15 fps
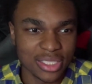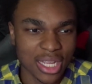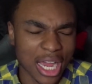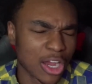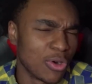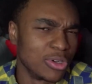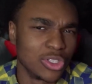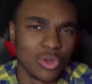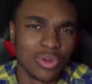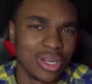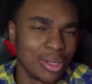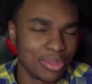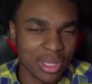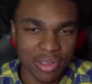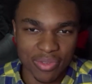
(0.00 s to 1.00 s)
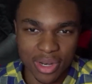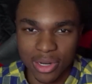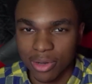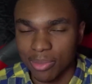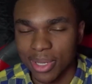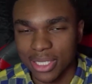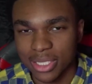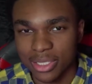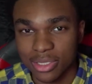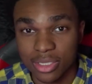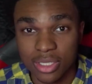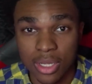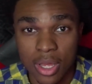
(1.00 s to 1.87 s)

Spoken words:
I go do an update video about this.